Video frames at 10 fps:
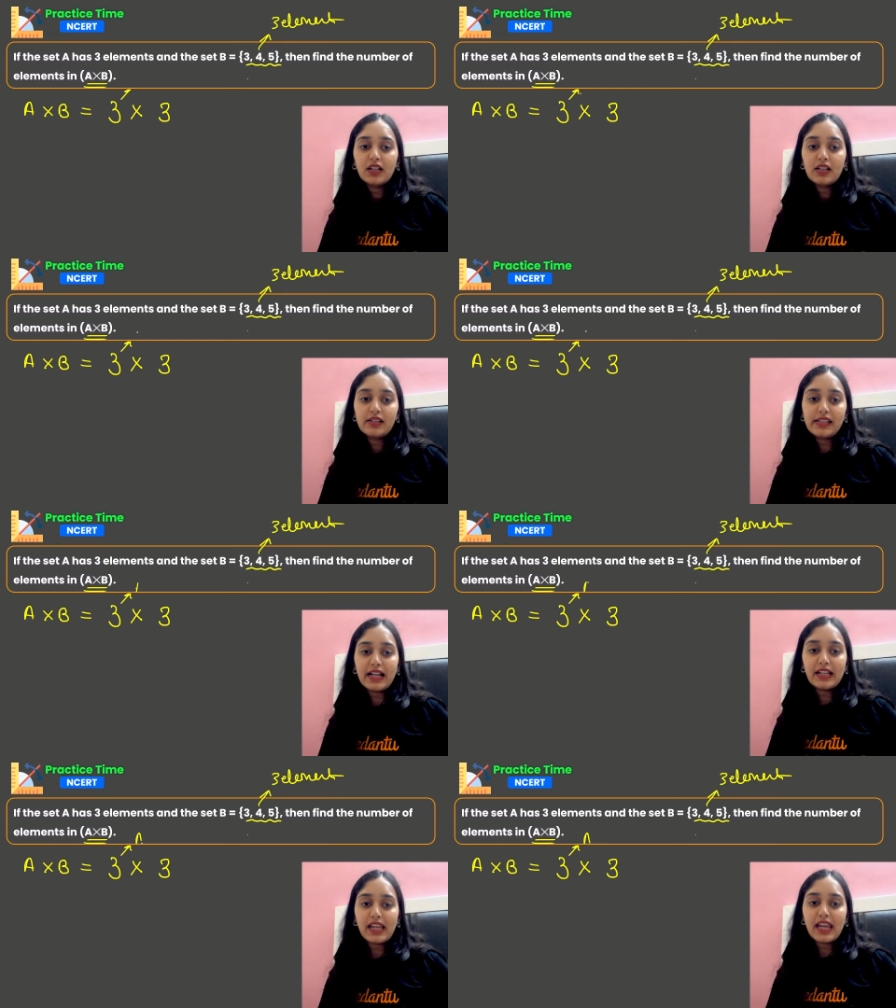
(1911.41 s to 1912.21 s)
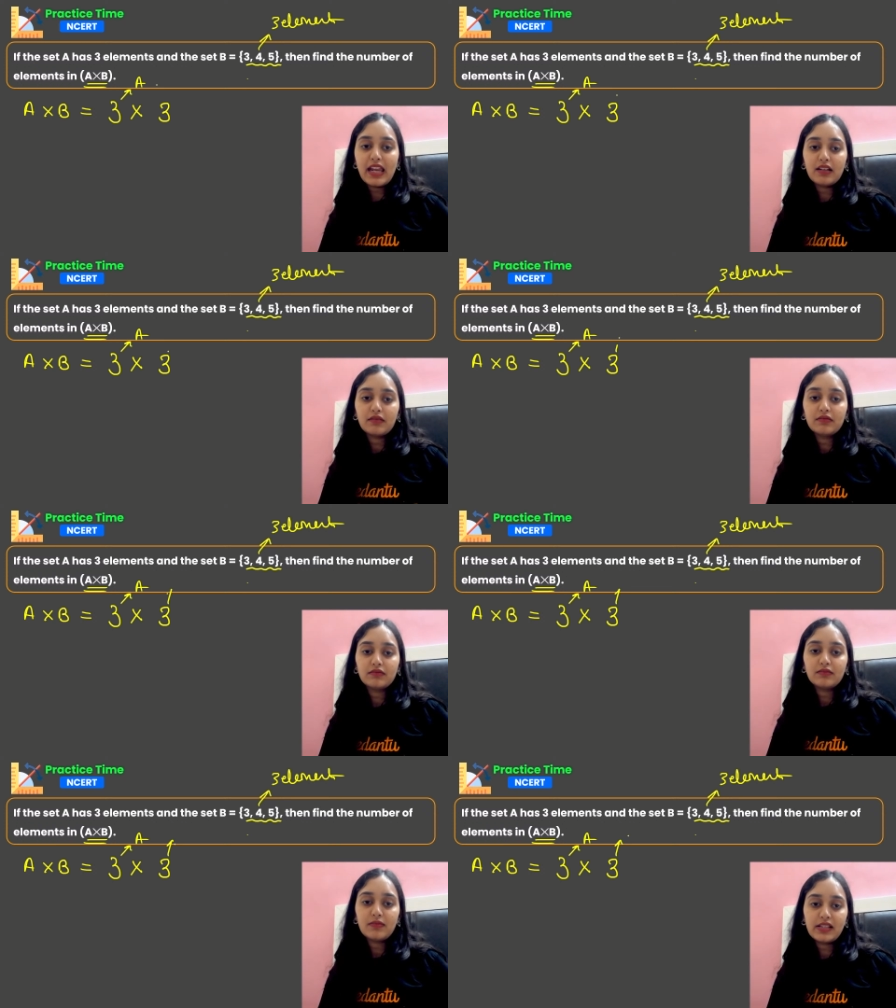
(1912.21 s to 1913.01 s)
Set A,
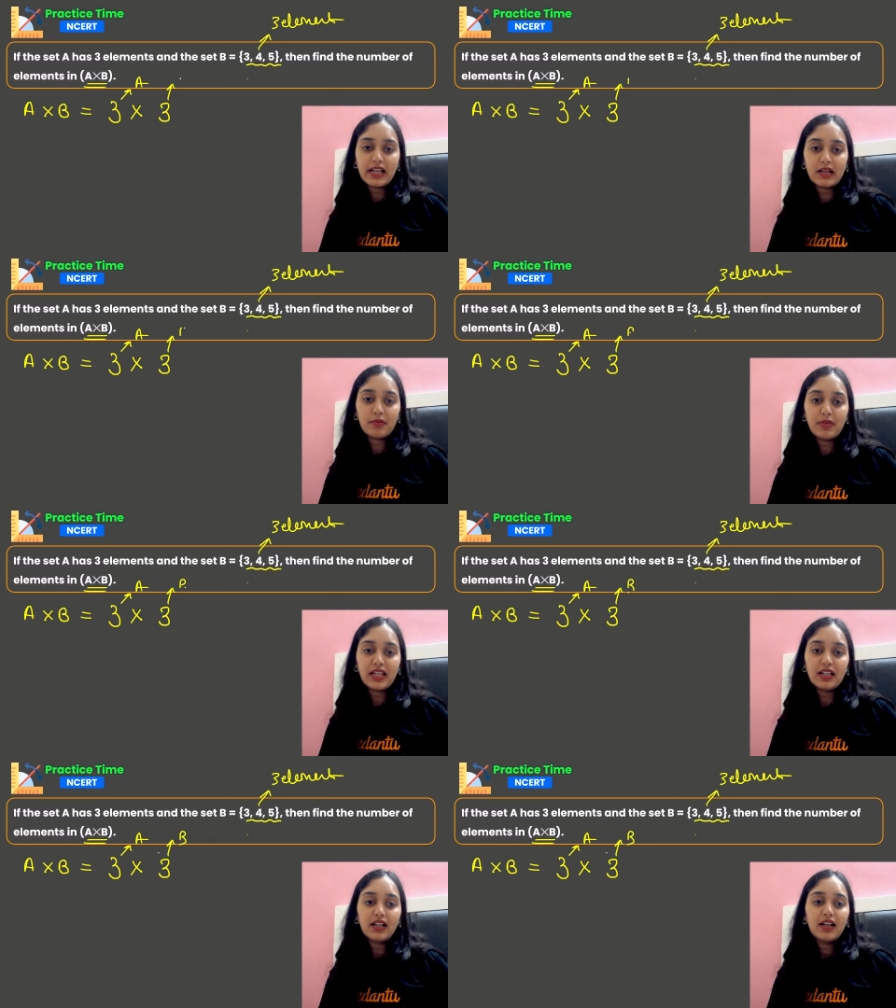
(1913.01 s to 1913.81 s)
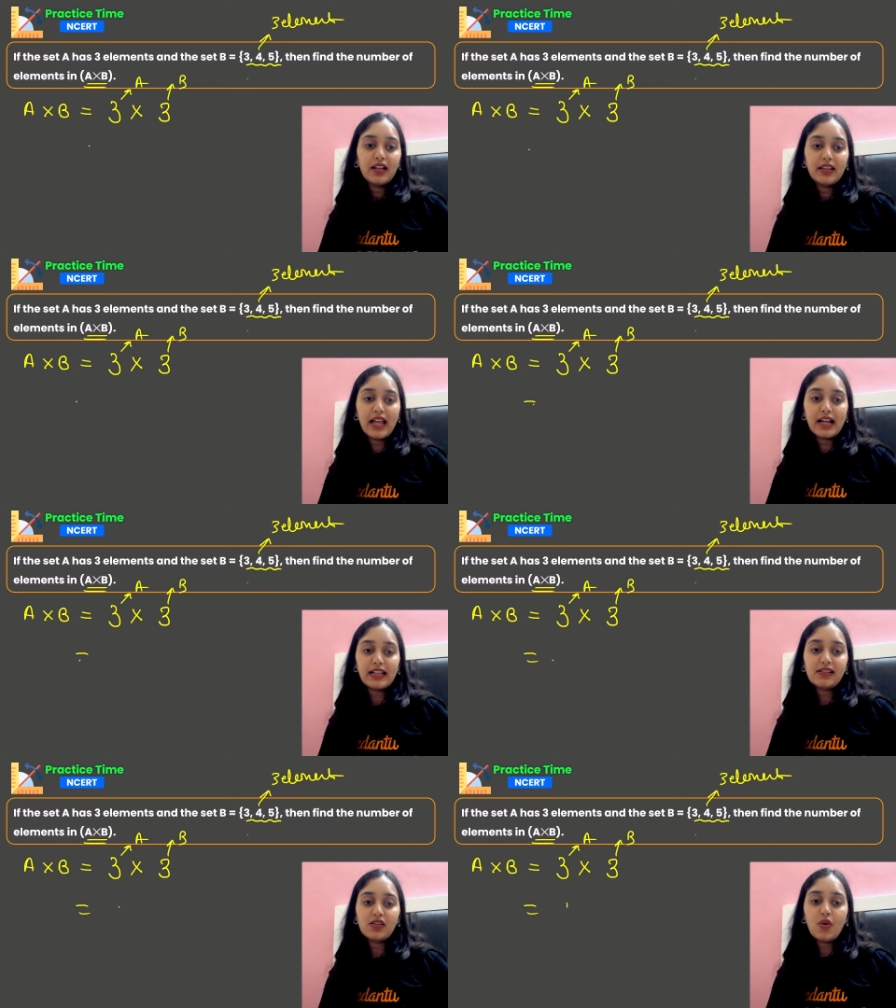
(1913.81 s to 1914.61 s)
set B. That
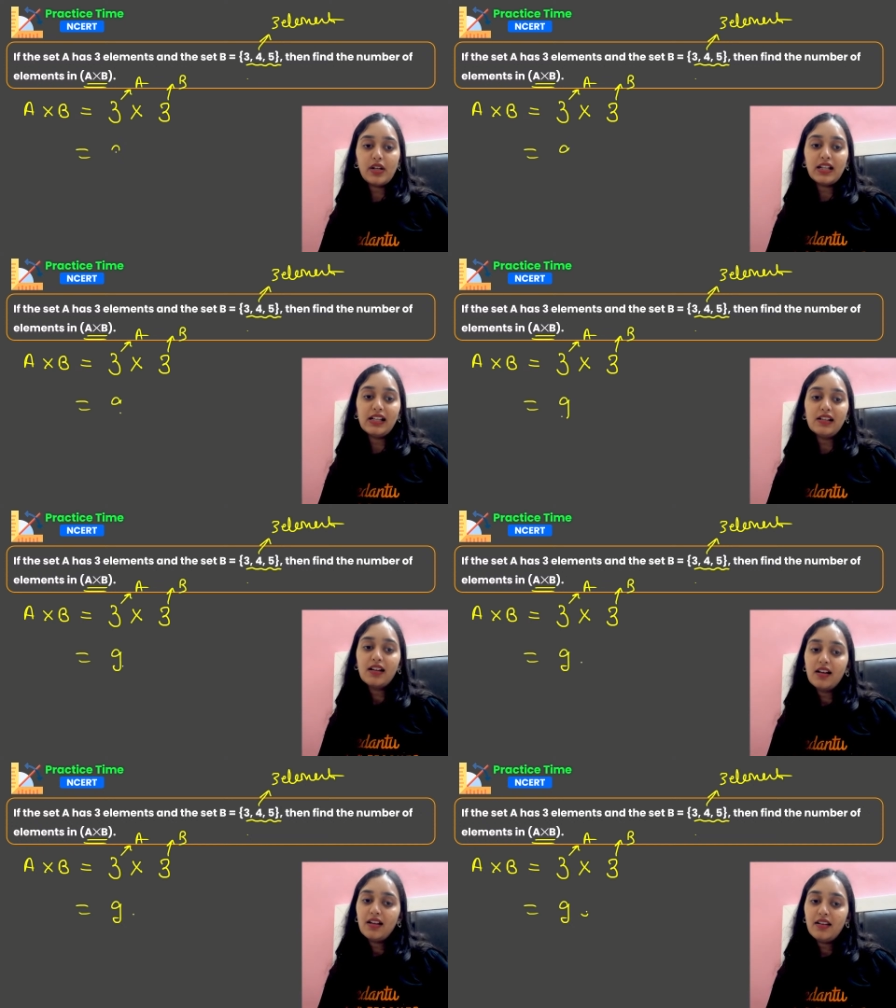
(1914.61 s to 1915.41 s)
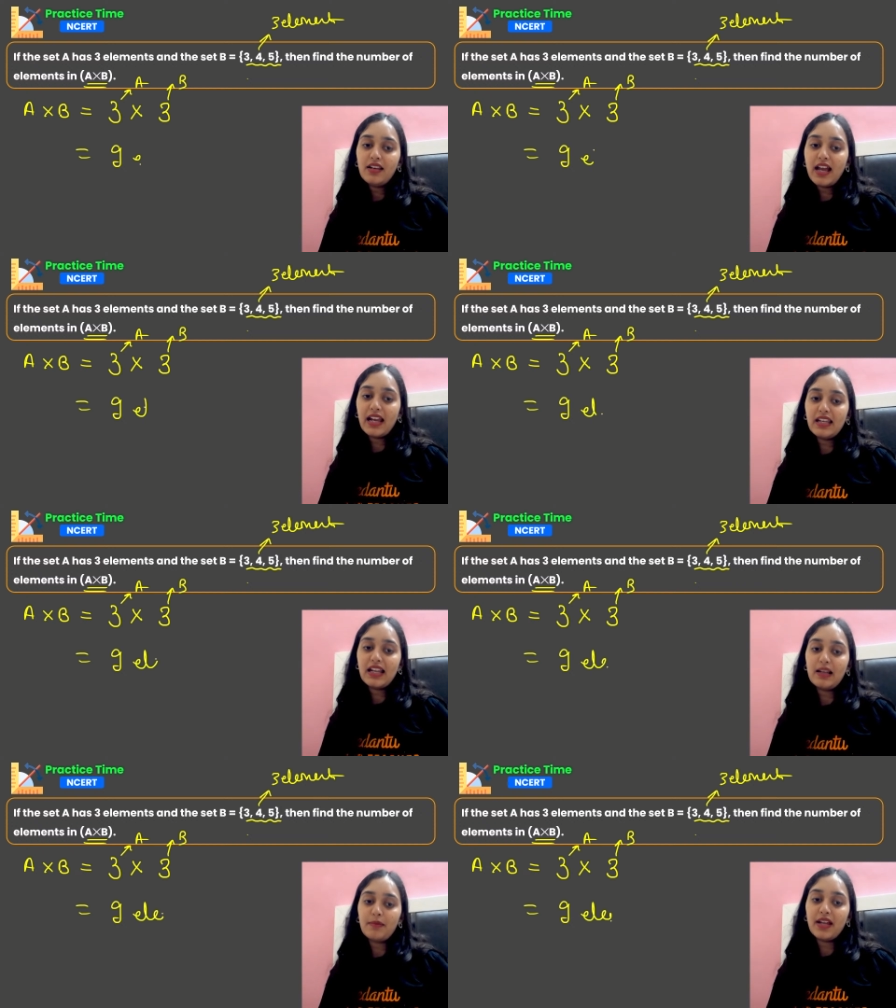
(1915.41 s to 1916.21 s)
is total 9
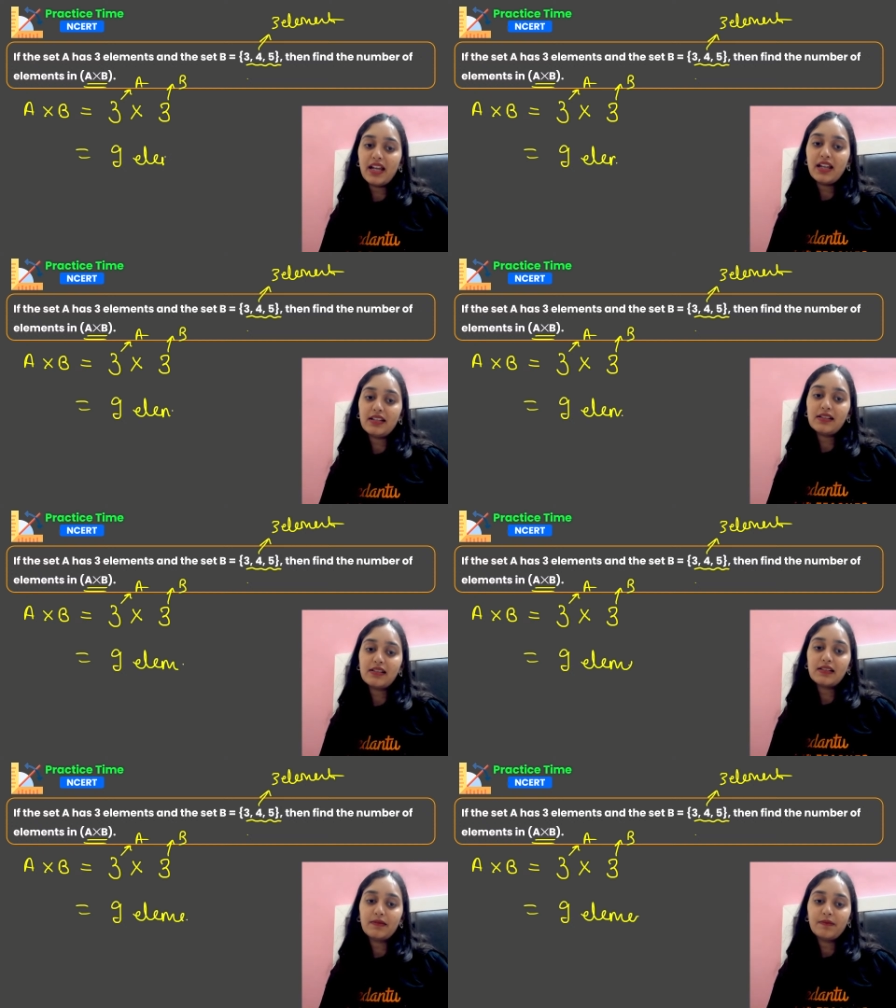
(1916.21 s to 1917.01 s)
elements.